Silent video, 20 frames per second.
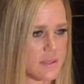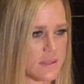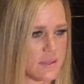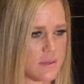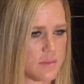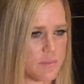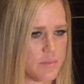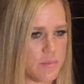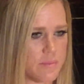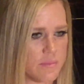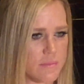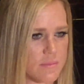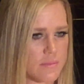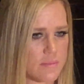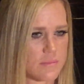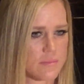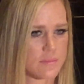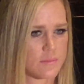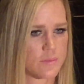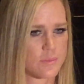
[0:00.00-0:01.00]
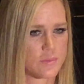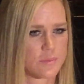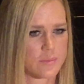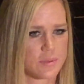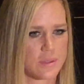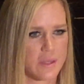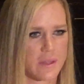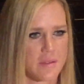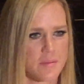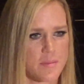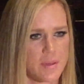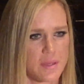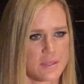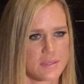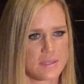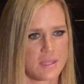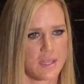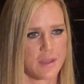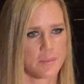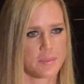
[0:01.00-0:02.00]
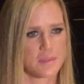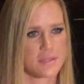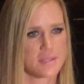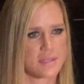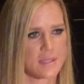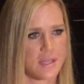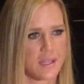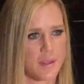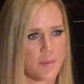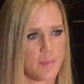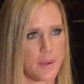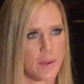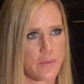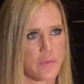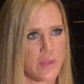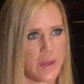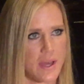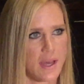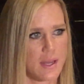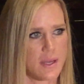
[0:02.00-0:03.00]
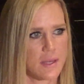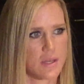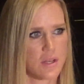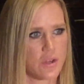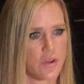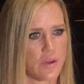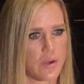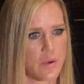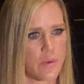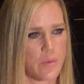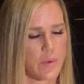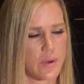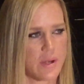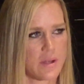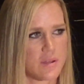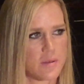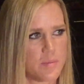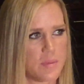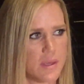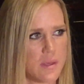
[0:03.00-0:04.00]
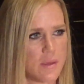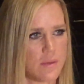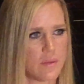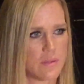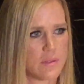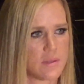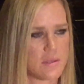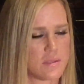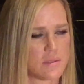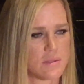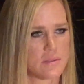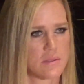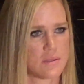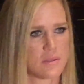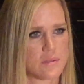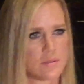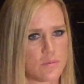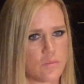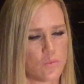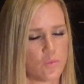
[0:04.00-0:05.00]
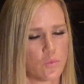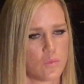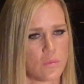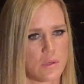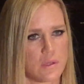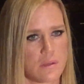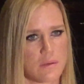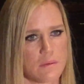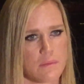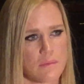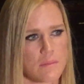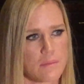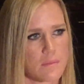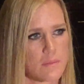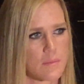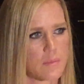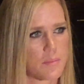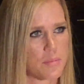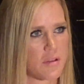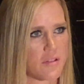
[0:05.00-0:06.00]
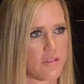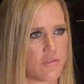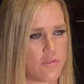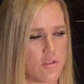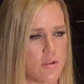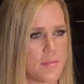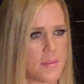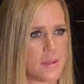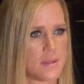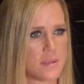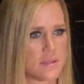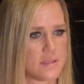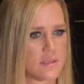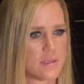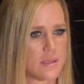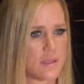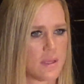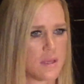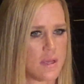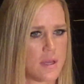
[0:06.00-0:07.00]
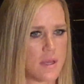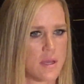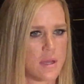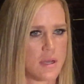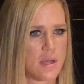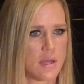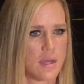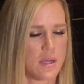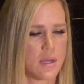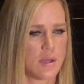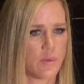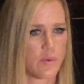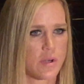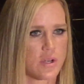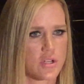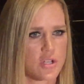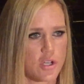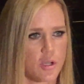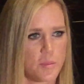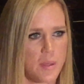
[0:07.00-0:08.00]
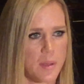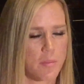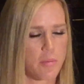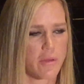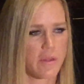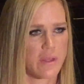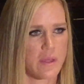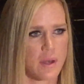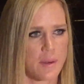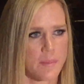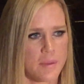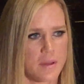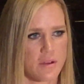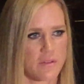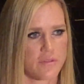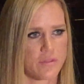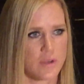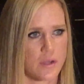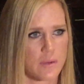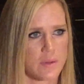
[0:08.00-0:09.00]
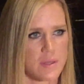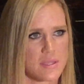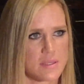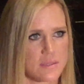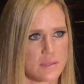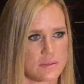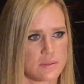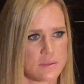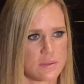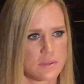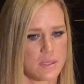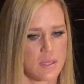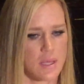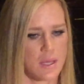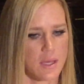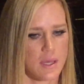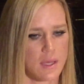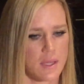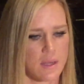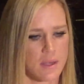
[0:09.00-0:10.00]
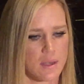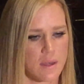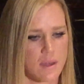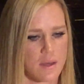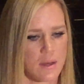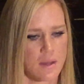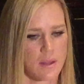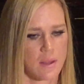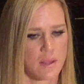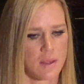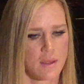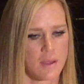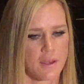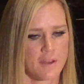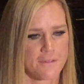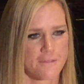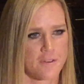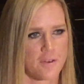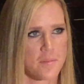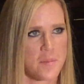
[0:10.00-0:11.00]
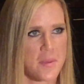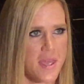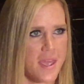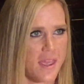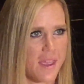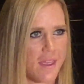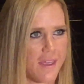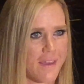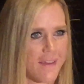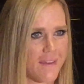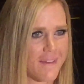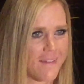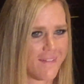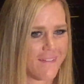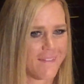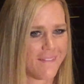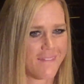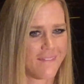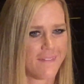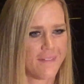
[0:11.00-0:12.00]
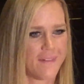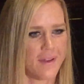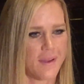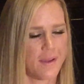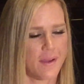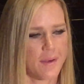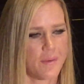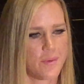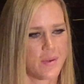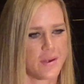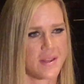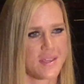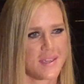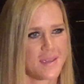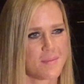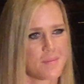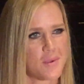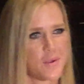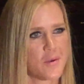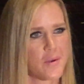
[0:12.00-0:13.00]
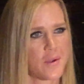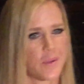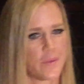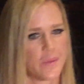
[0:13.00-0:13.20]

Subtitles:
is probably the biggest thing I've been saying about that. You know, I don't want it to be this just one performance. I want to show people that I'm here for a reason, and for me, I want to keep going,